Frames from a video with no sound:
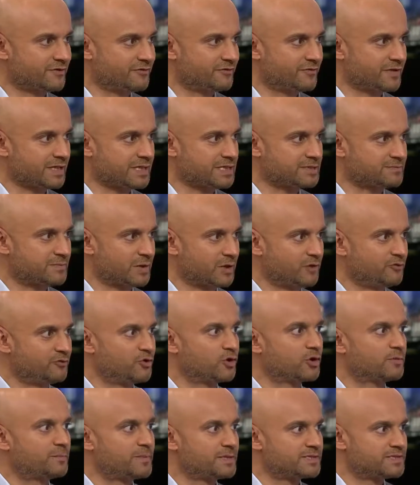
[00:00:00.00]
fees, but you've
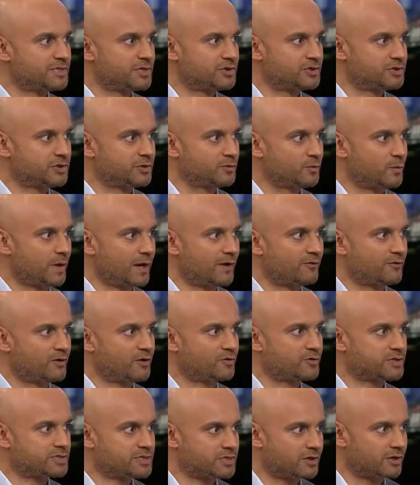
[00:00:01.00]
got a position where
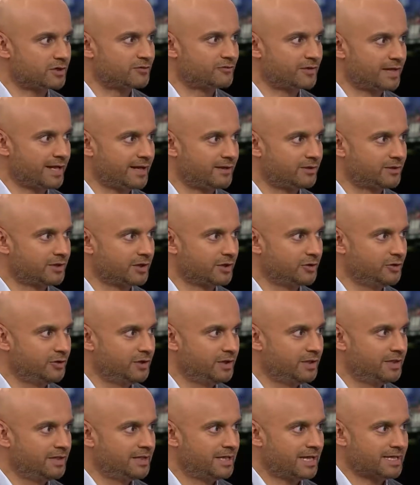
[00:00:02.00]
Cristiano Ronaldo
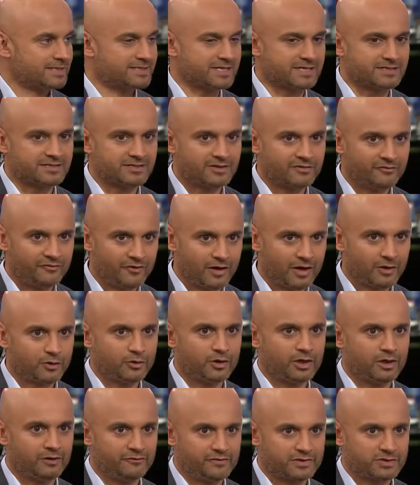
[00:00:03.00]
has entered the final
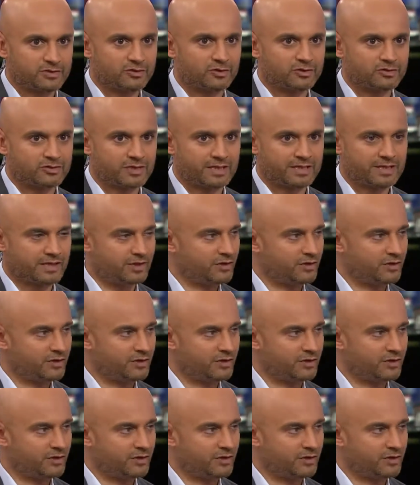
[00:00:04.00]
year of his contract at